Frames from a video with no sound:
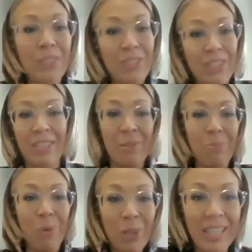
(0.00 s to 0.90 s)

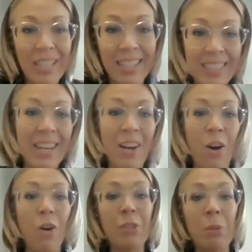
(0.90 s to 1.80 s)
testimonial
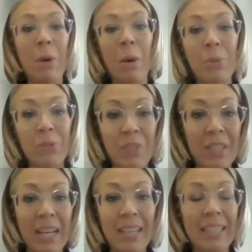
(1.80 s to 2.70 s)
of the power of
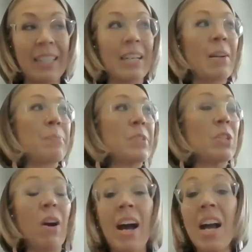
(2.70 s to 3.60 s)
styling.
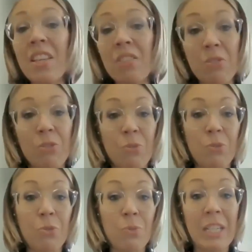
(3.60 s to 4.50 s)
So I used to
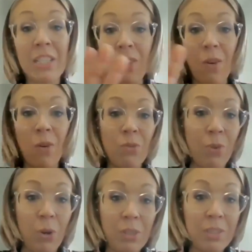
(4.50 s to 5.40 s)
do it all
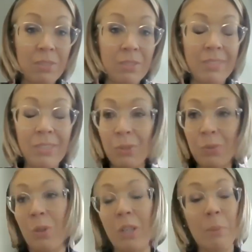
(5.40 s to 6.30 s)

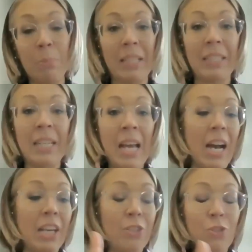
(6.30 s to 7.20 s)
wrong, Ban.
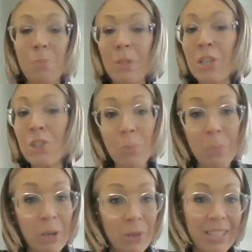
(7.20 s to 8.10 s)
I used to be a
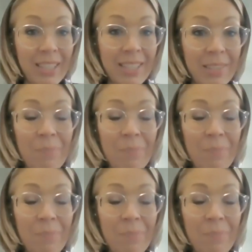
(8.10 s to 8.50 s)
shopaholic.